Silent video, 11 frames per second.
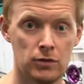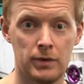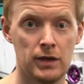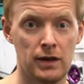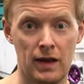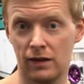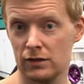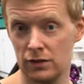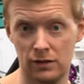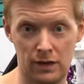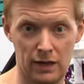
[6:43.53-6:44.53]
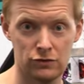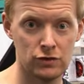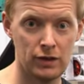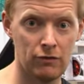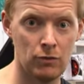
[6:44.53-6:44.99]
could be an excellent
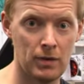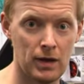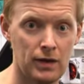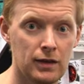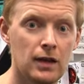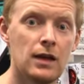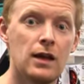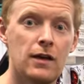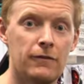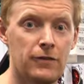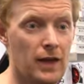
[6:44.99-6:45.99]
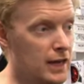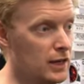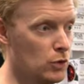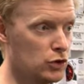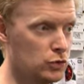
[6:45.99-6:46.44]
entry-level bike for
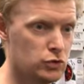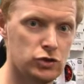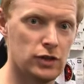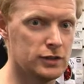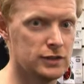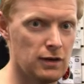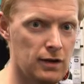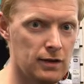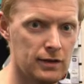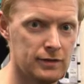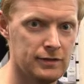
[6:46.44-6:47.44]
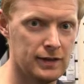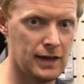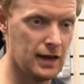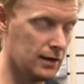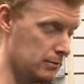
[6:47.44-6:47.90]
anyone who's just starting in the
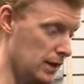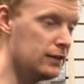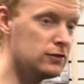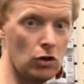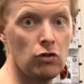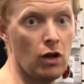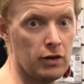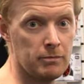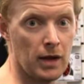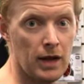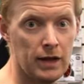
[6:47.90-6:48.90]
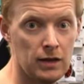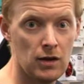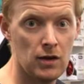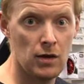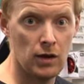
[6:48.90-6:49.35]
game. It's a lot of bike,
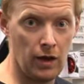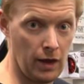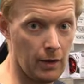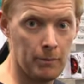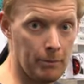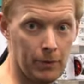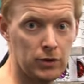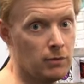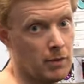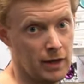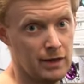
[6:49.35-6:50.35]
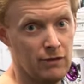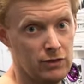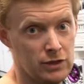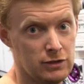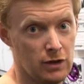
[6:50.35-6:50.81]
but you might never
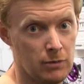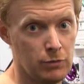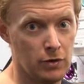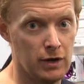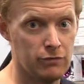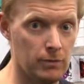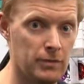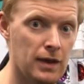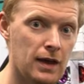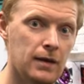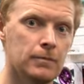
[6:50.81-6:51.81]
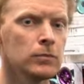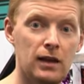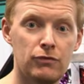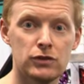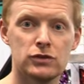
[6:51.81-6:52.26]
need to upgrade from there.
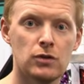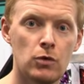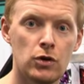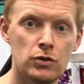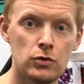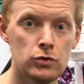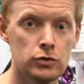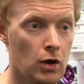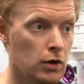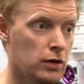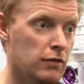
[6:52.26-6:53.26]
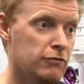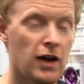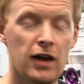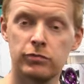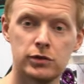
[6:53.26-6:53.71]
If it's someone who's on a
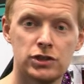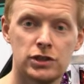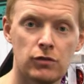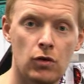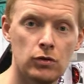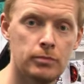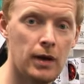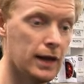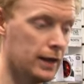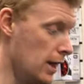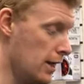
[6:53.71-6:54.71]
5+ year old bike,